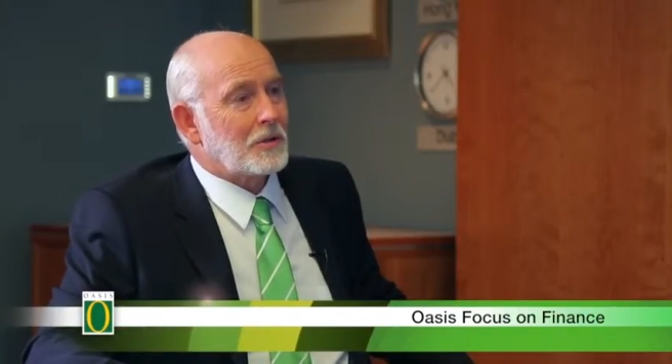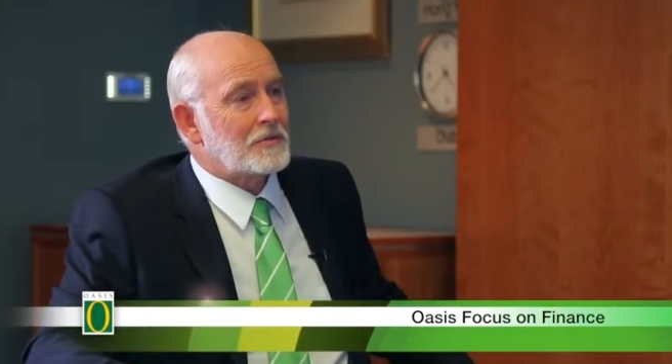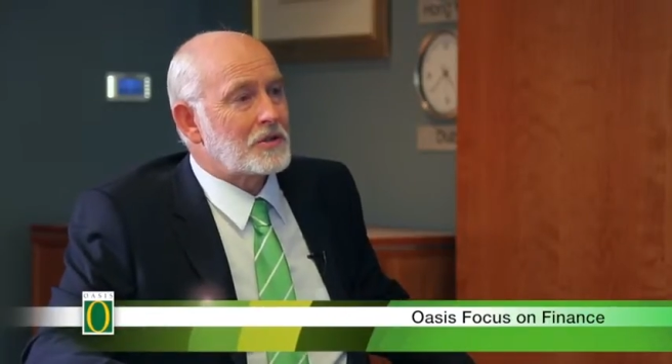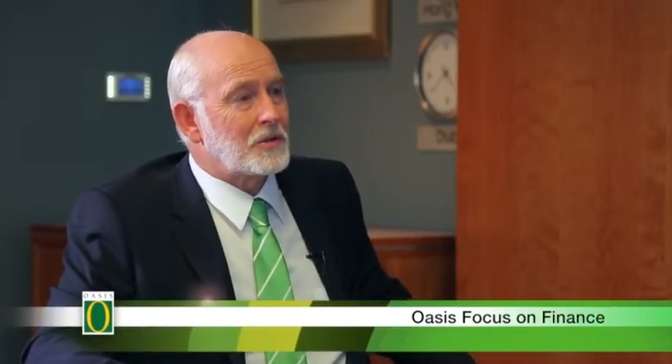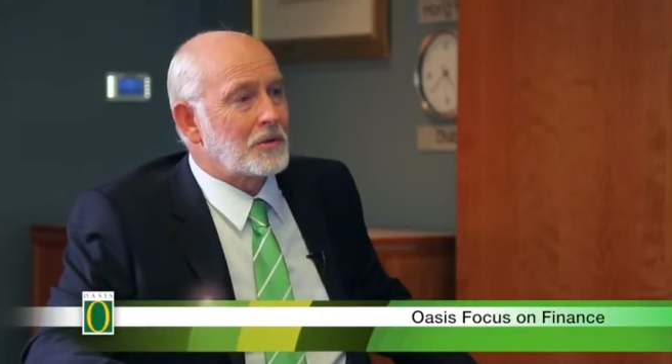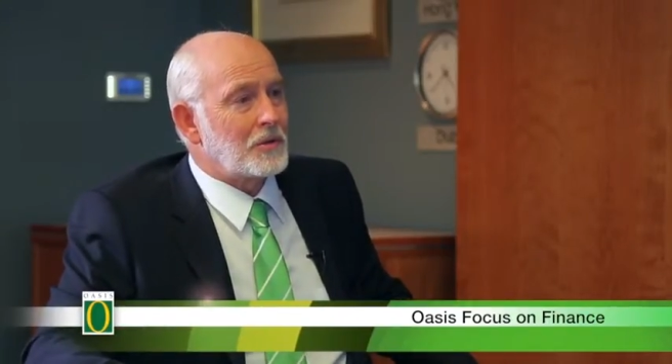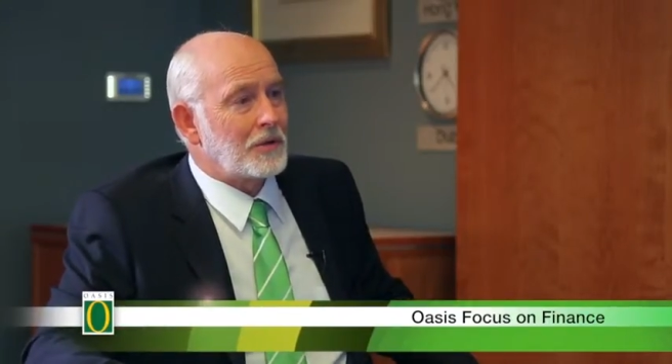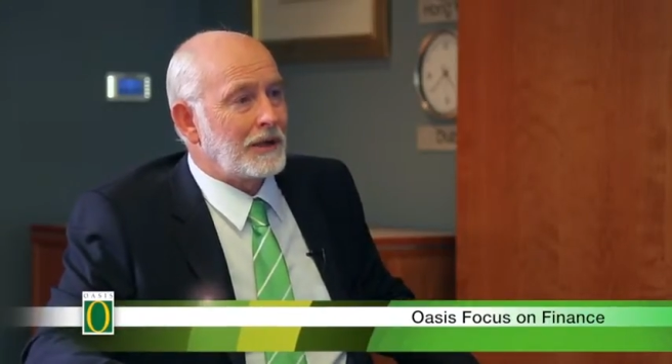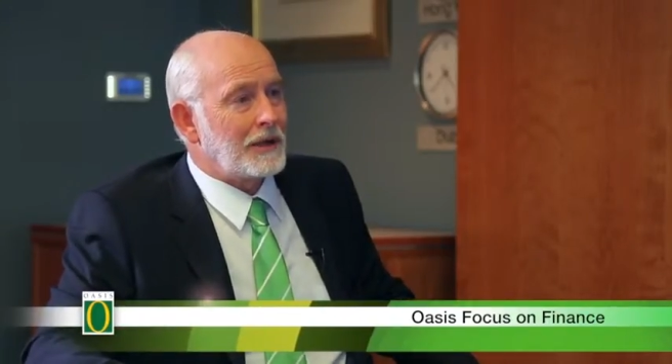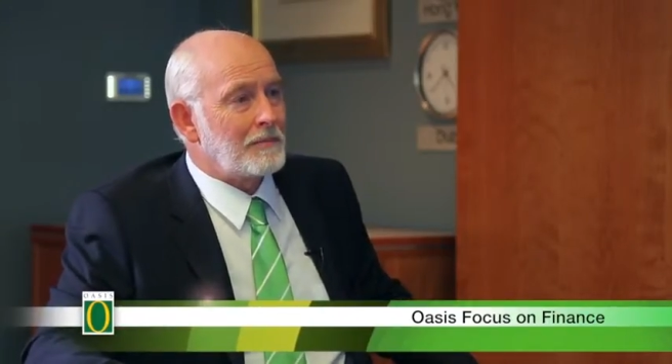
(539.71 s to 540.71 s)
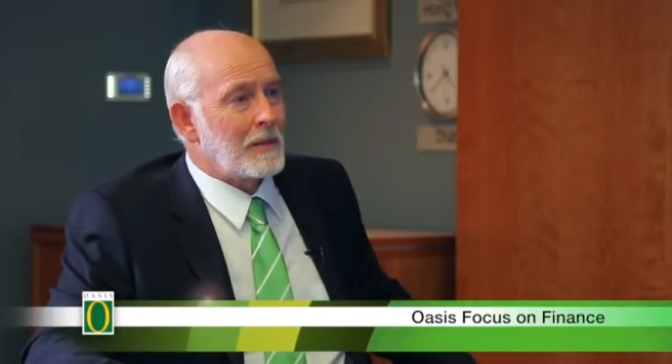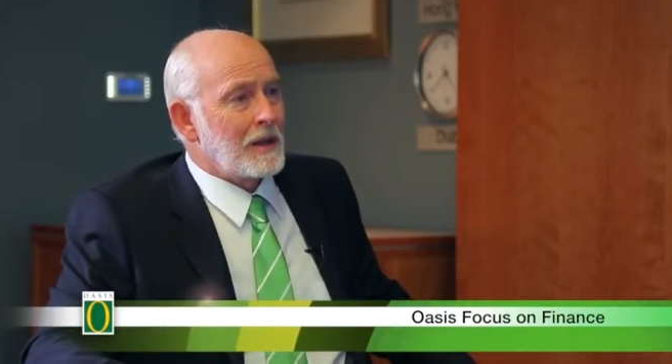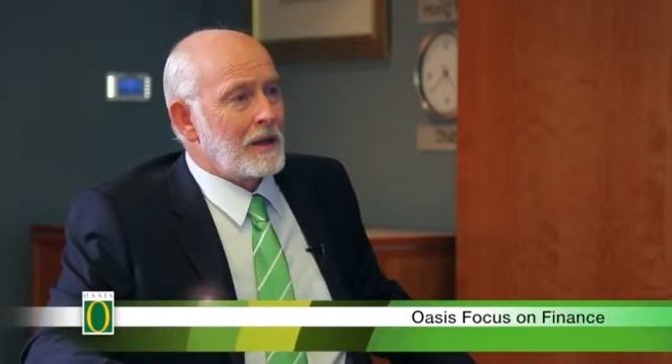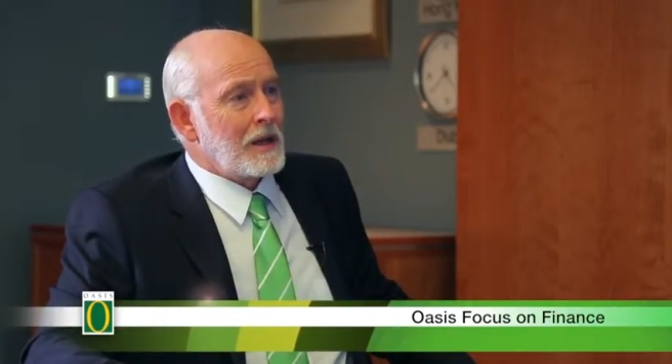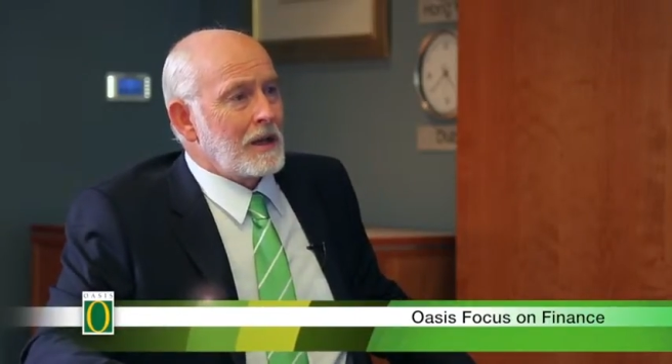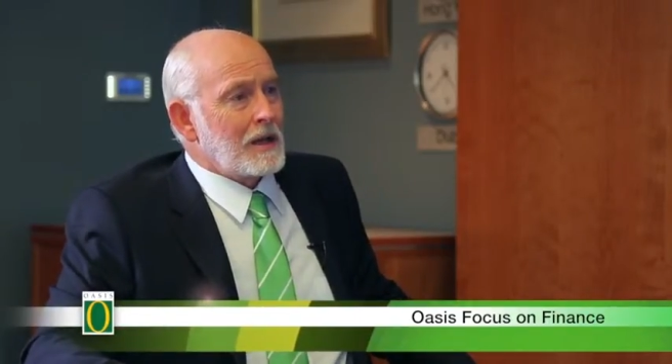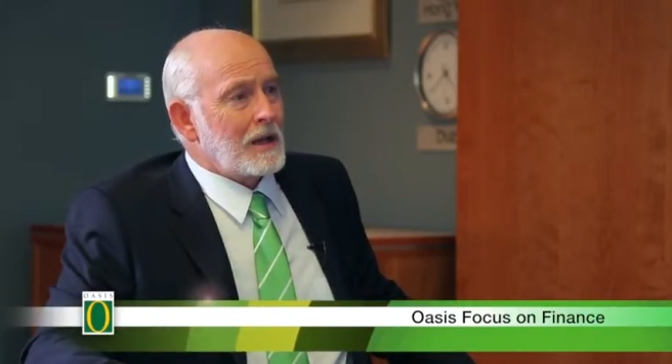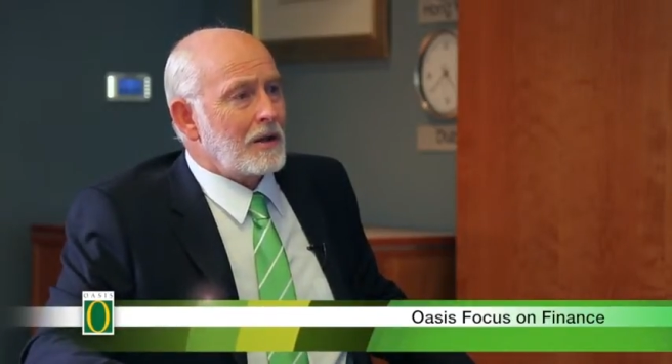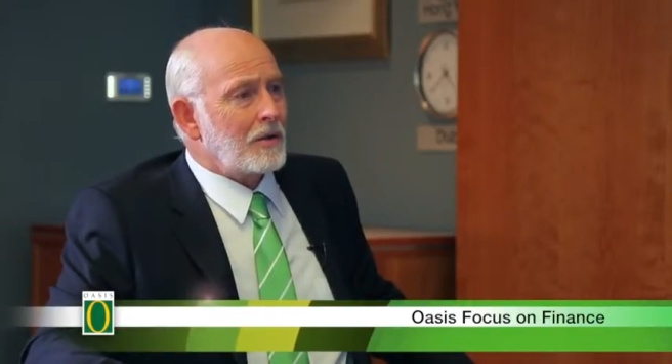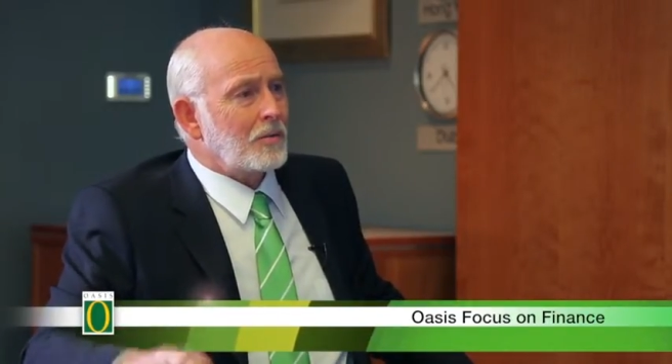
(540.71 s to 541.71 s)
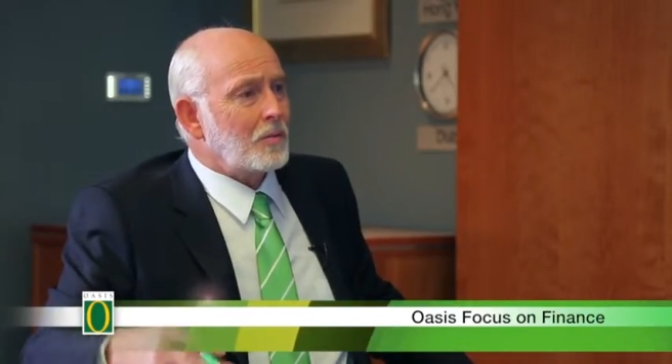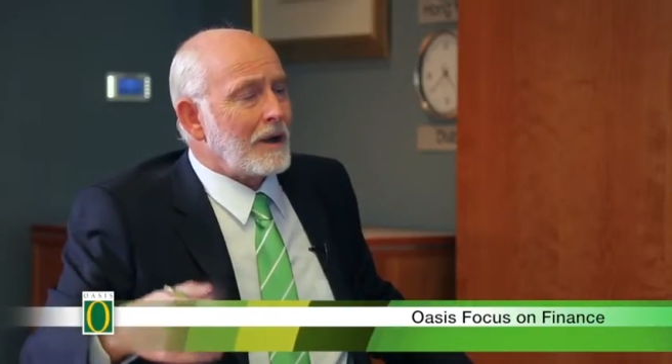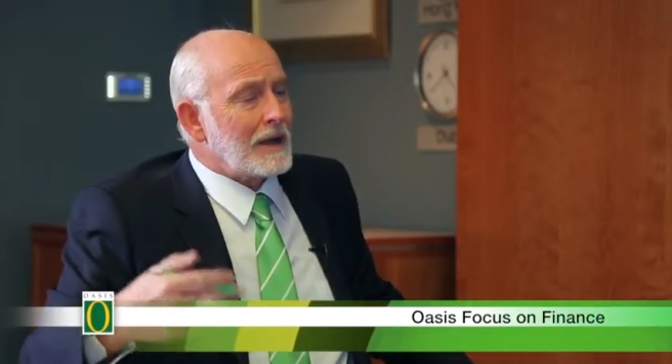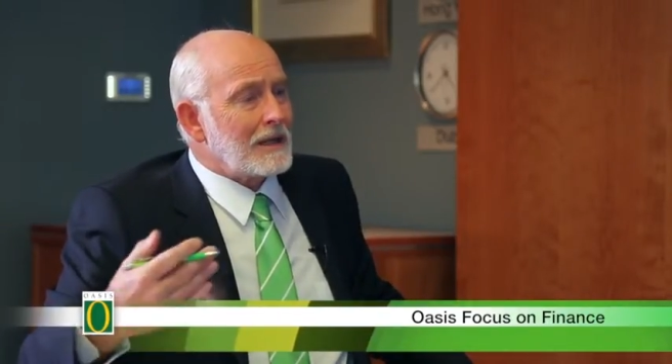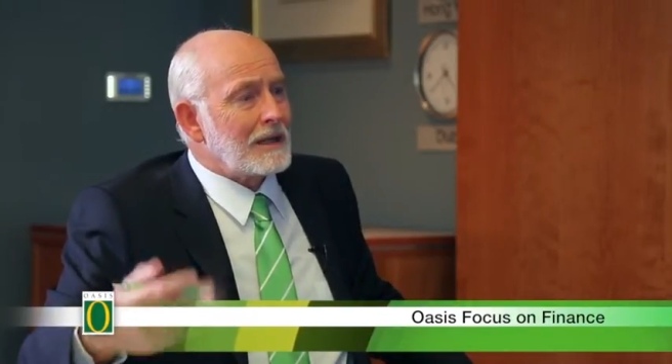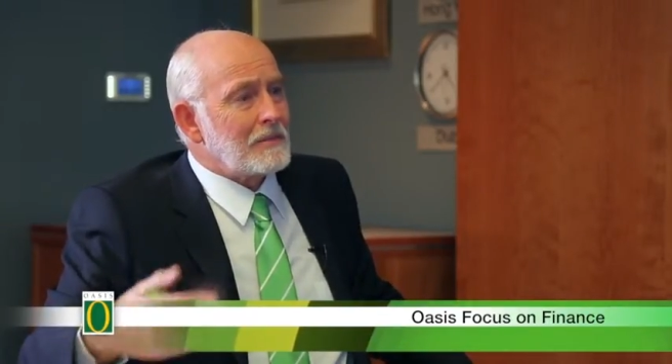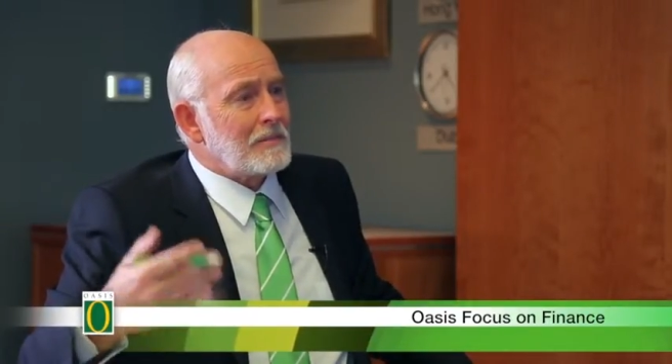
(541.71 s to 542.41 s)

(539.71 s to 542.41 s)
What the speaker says: offshore, how widely